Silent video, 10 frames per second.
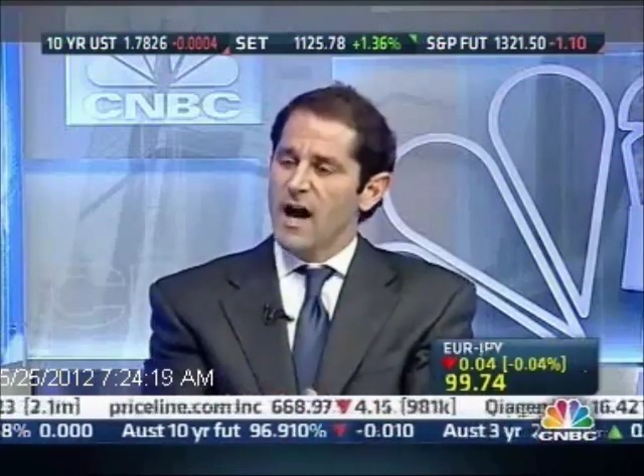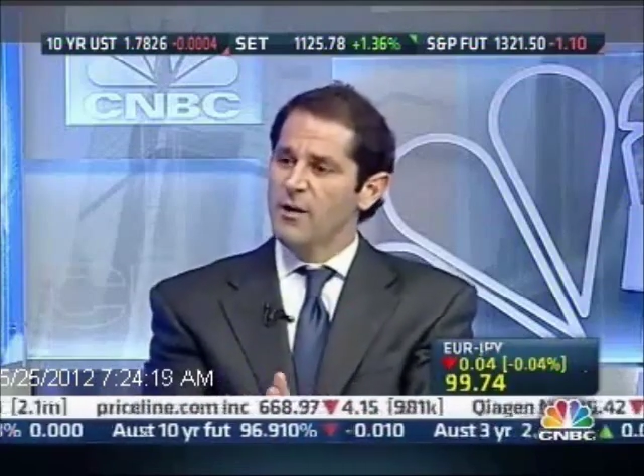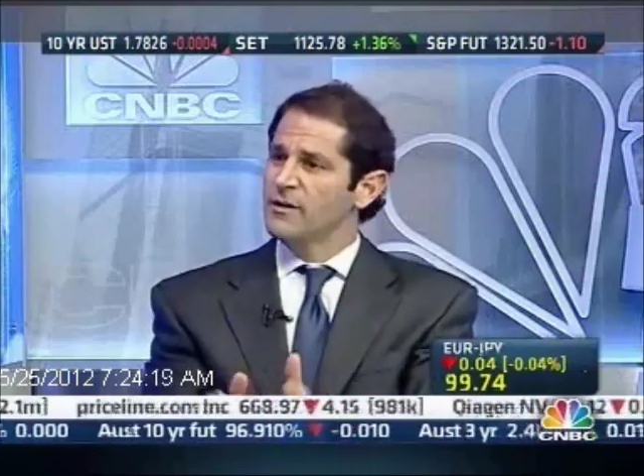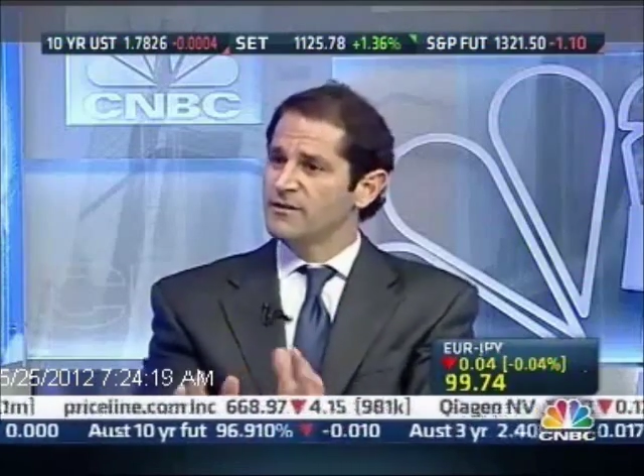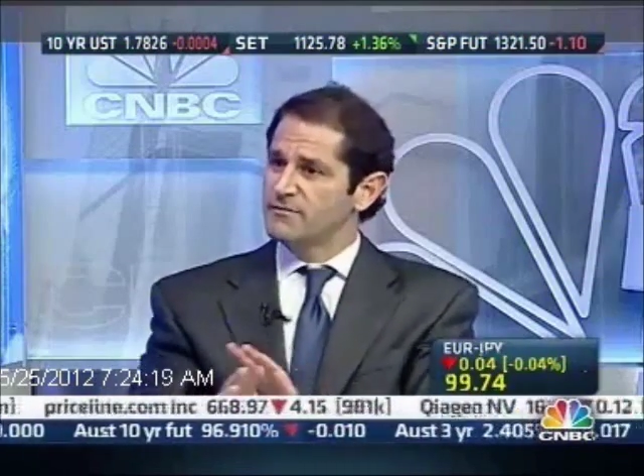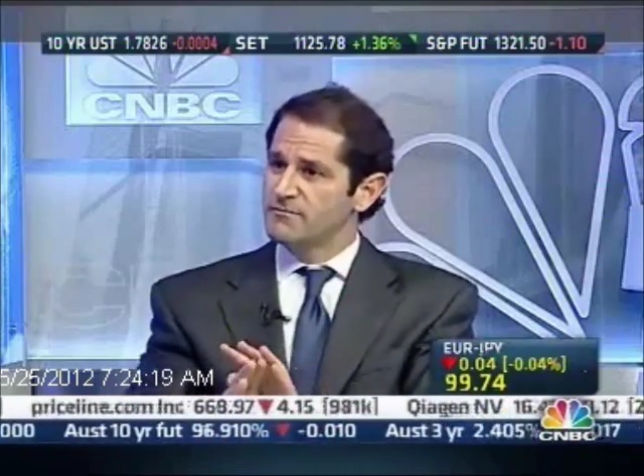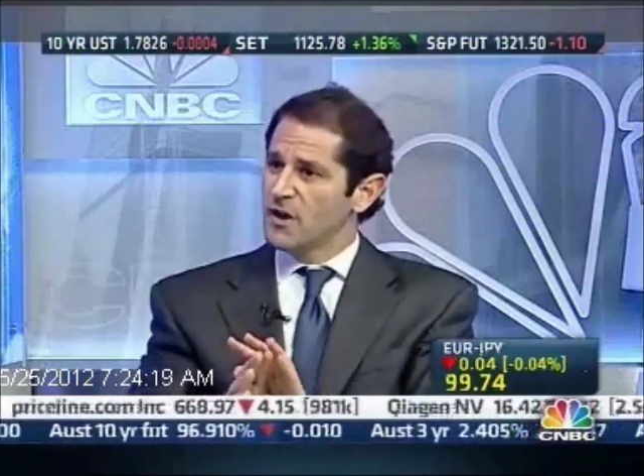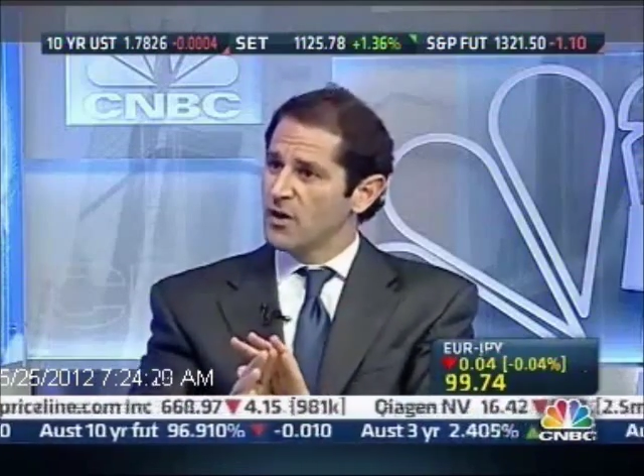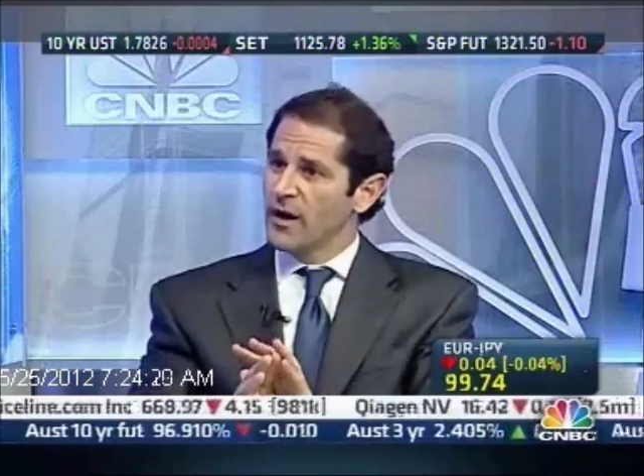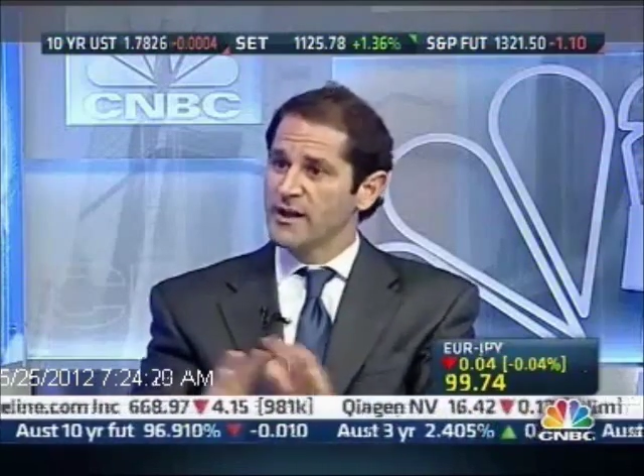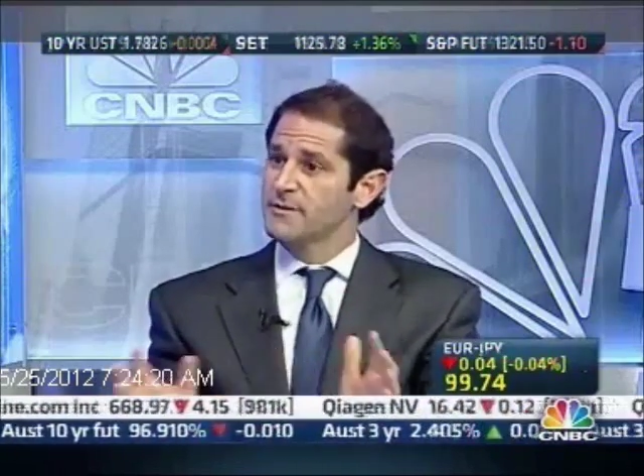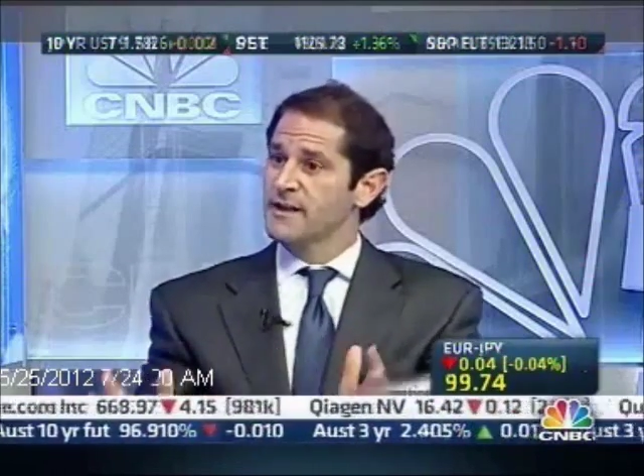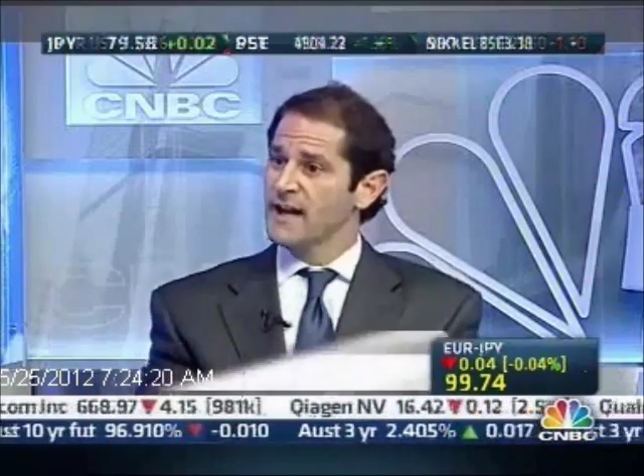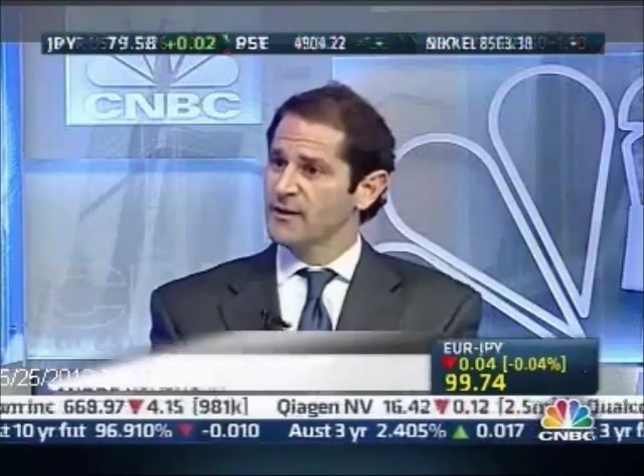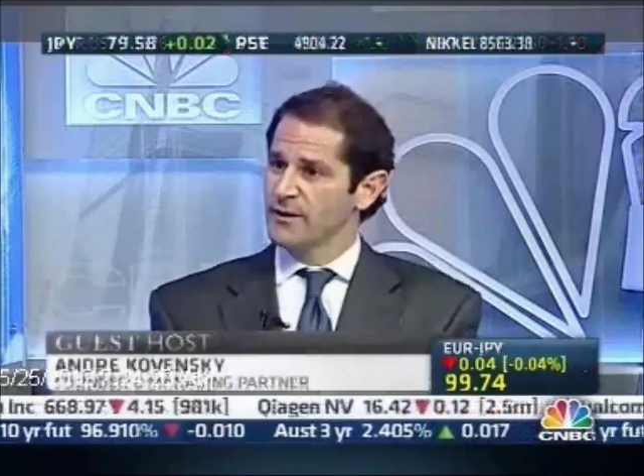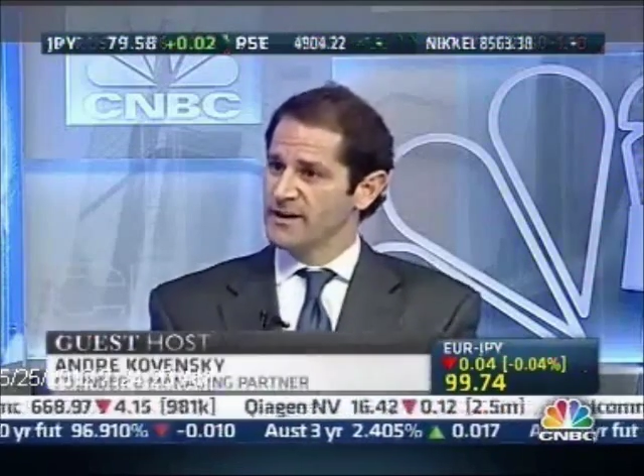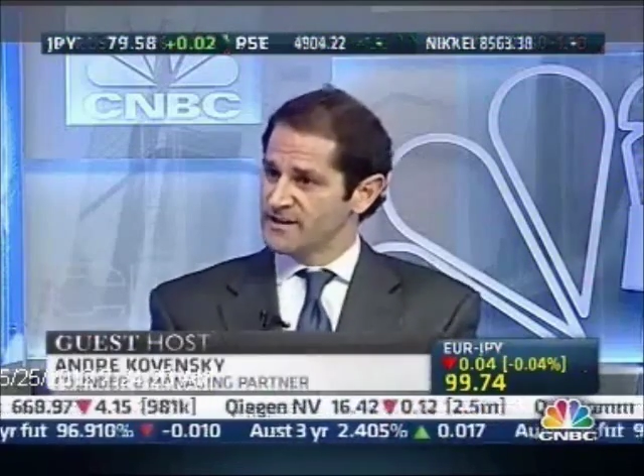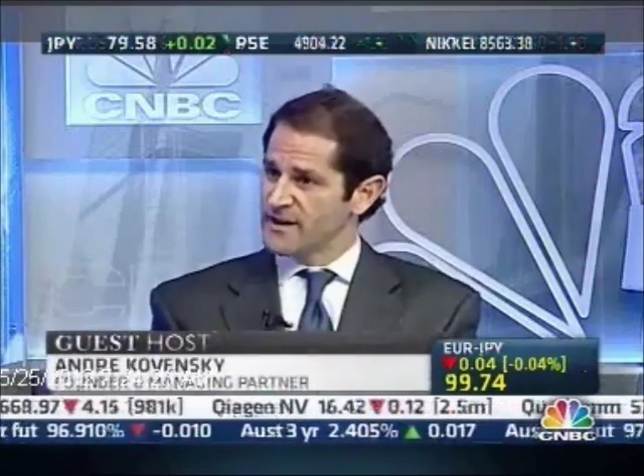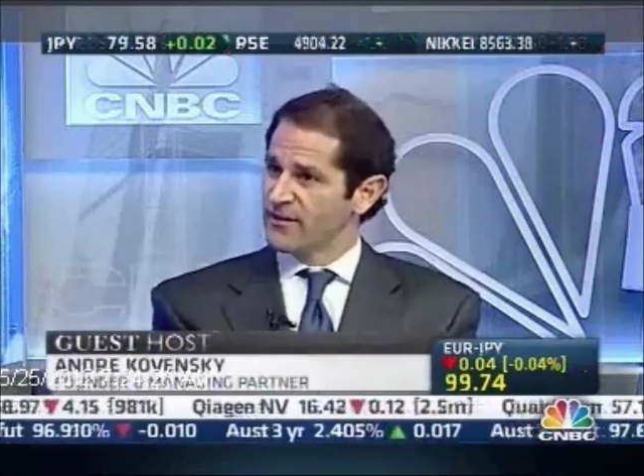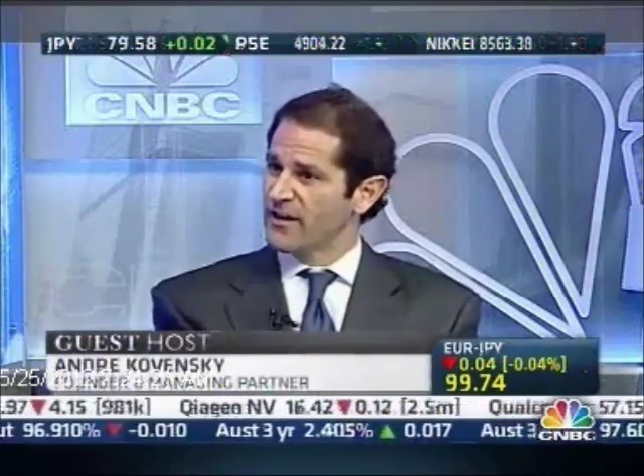I would go 100%
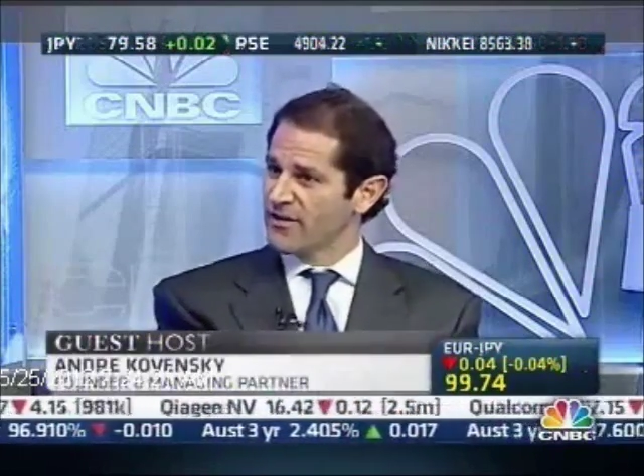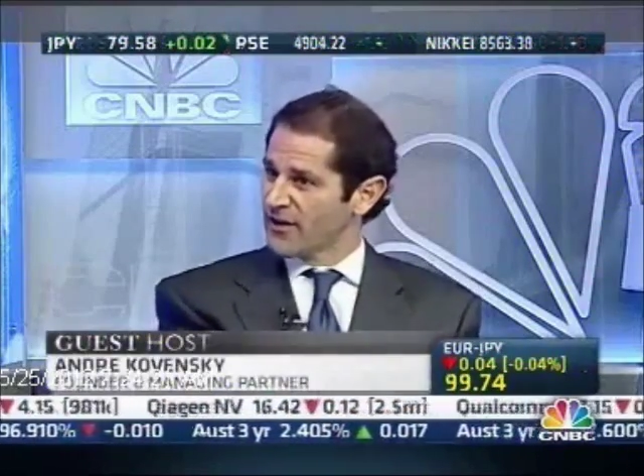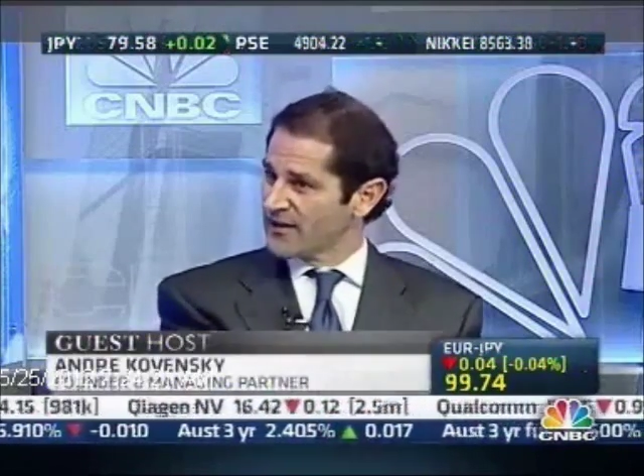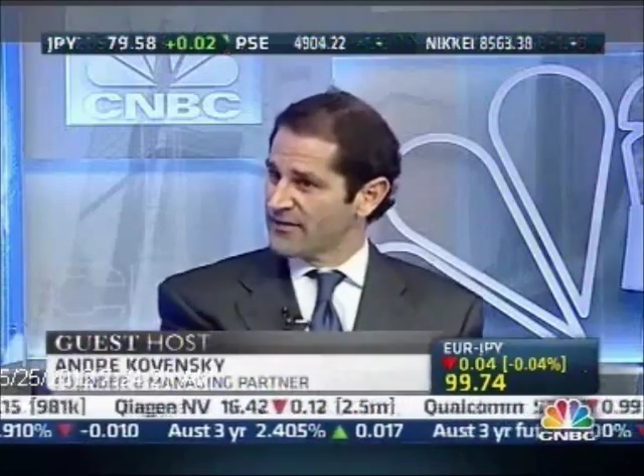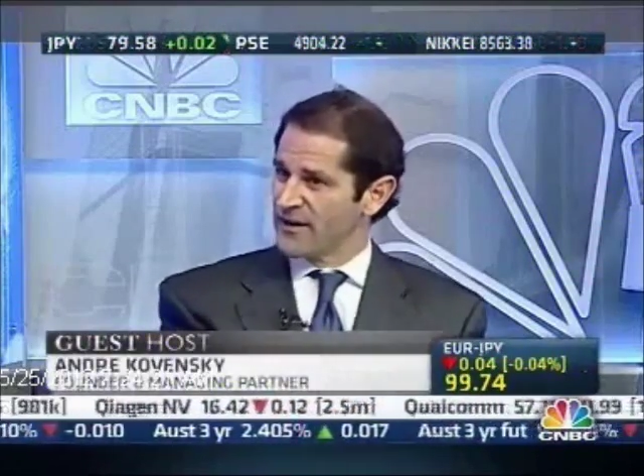equities if I thought